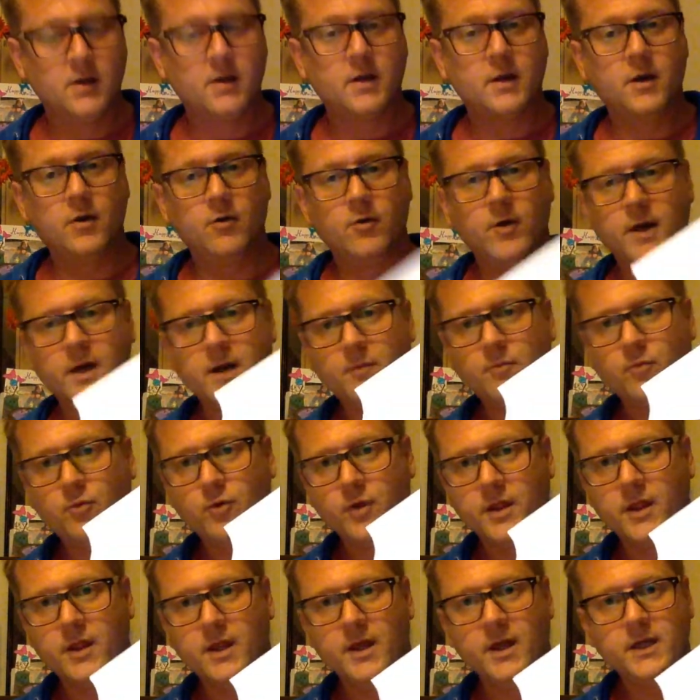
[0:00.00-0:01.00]
You end up
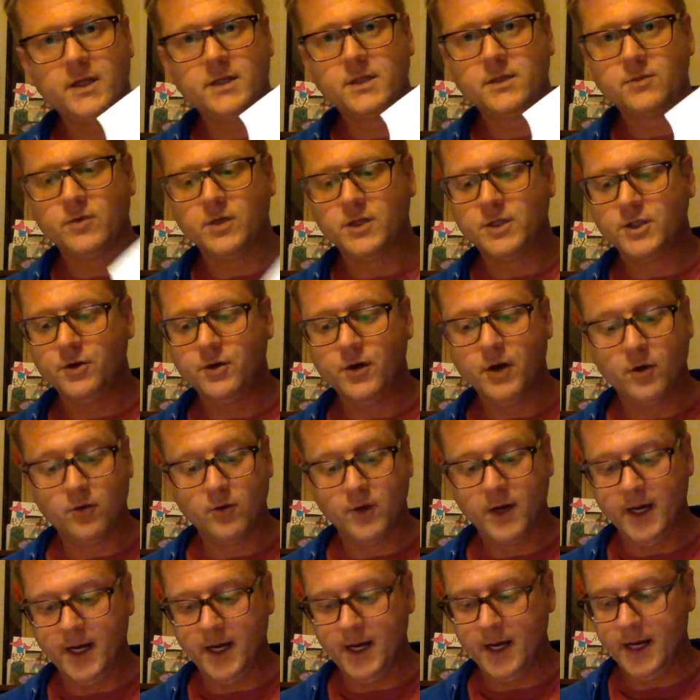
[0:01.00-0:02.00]
with this, which you
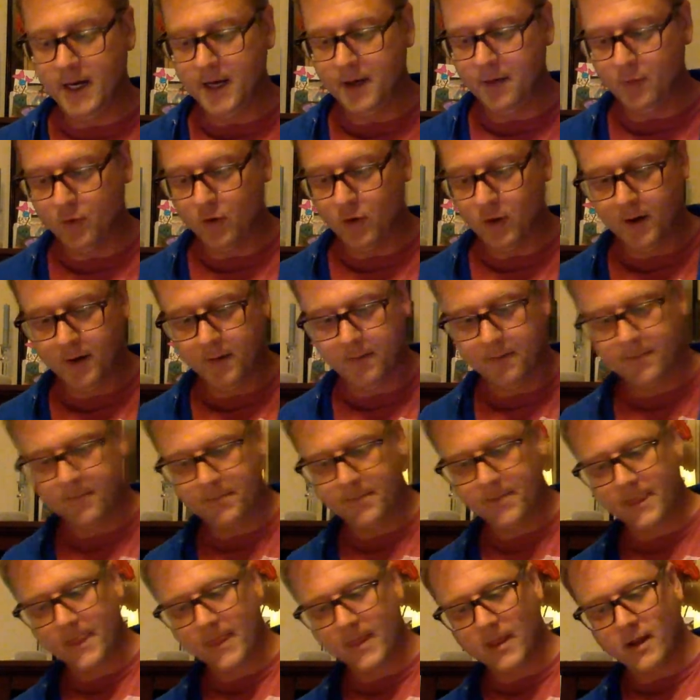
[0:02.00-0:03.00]
don't need anymore.
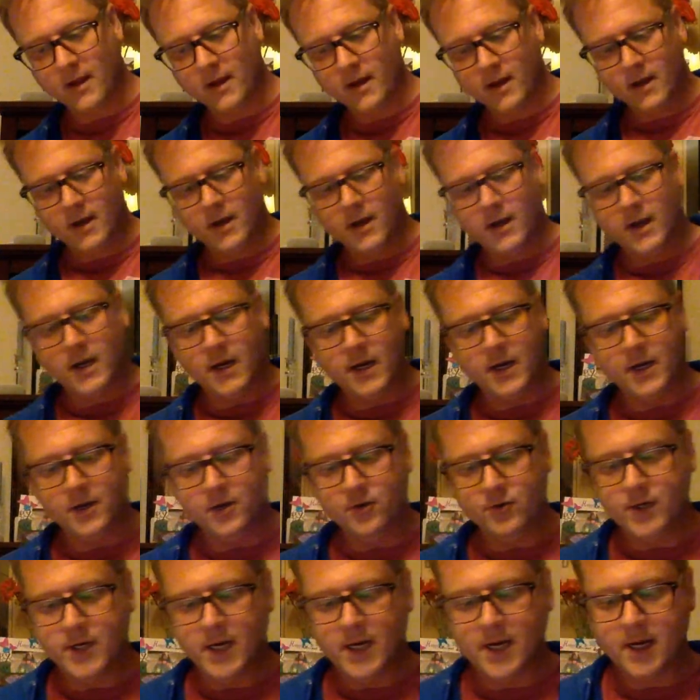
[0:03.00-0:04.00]
And
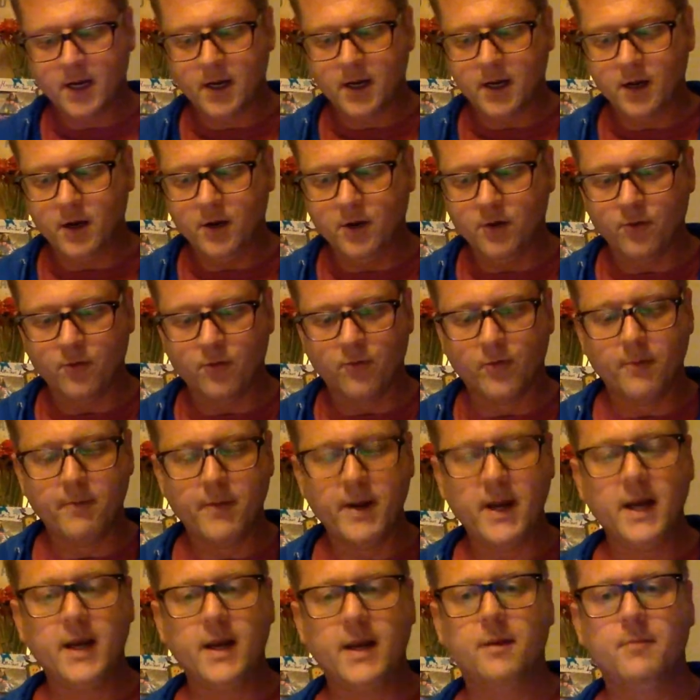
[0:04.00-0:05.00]
you take your
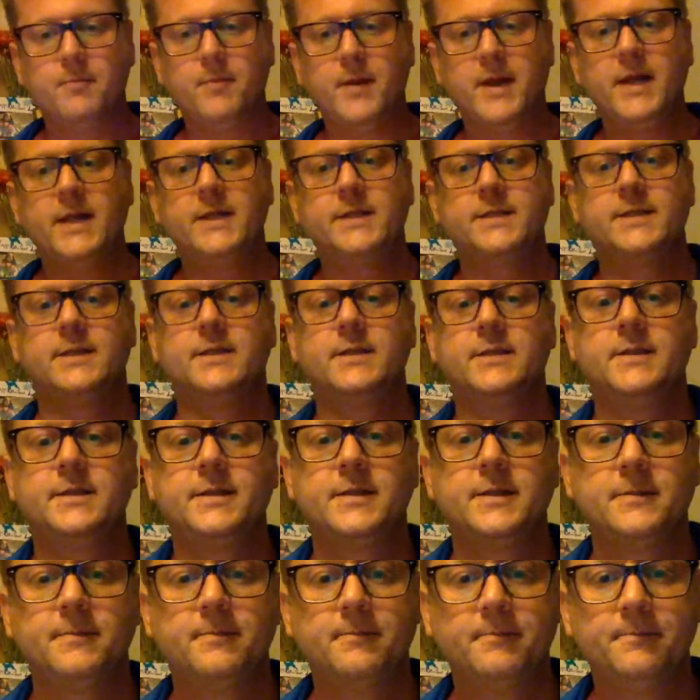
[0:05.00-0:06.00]
remaining
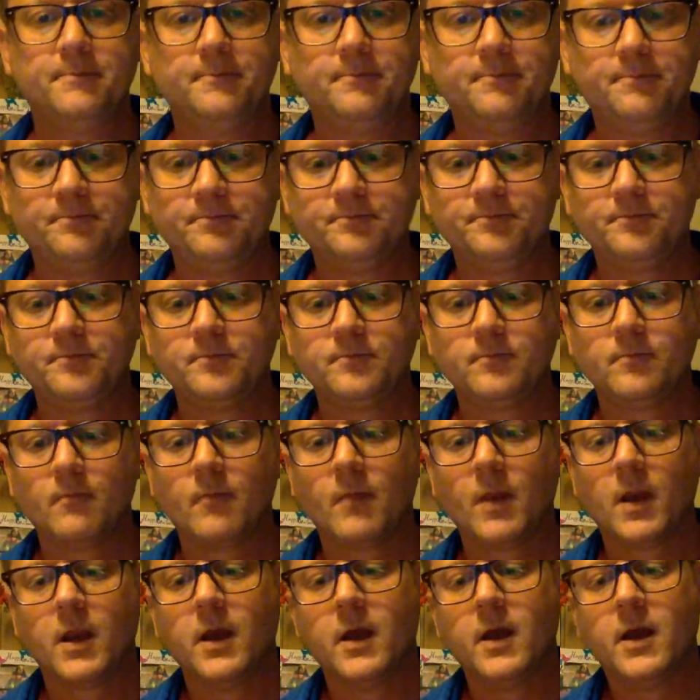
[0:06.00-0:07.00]
pieces
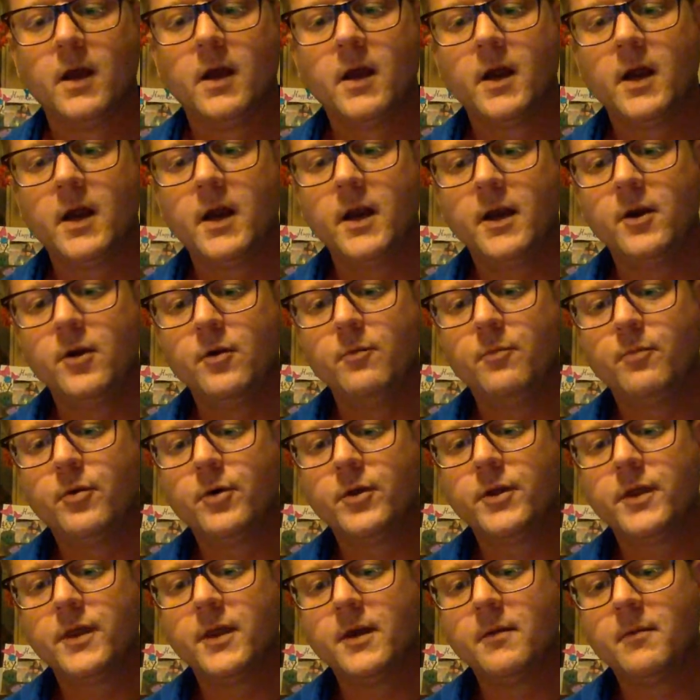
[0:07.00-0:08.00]
and you
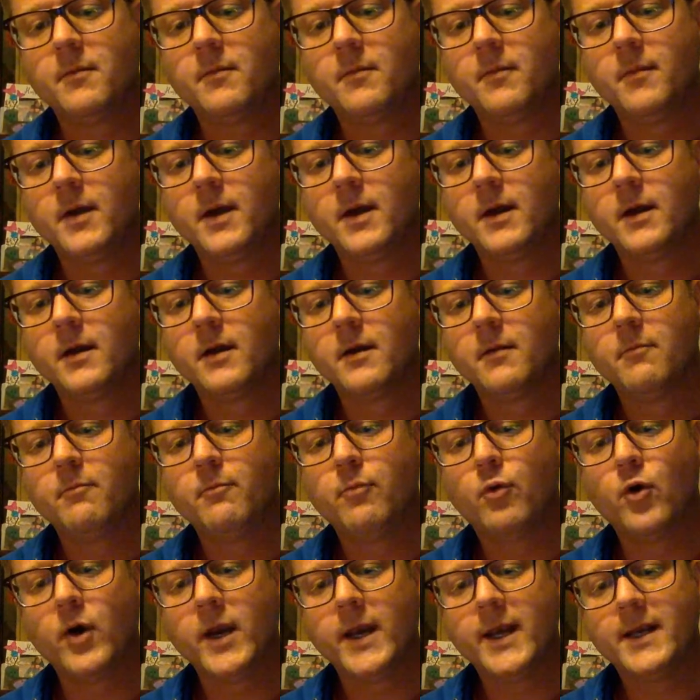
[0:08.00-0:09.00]
put them
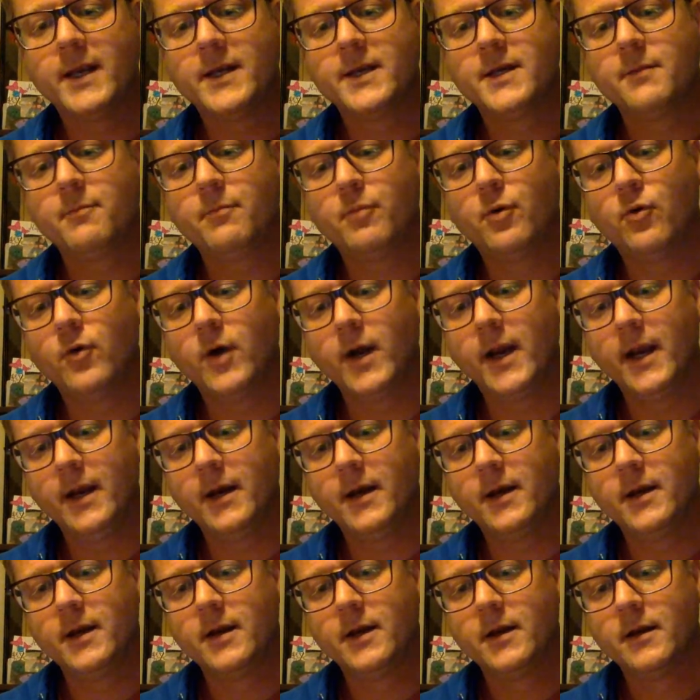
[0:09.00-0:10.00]
point to
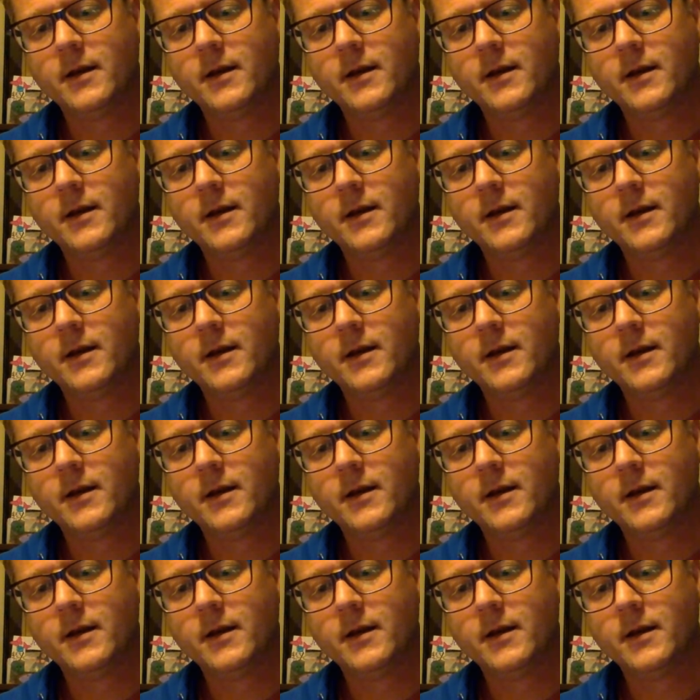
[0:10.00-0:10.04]
point.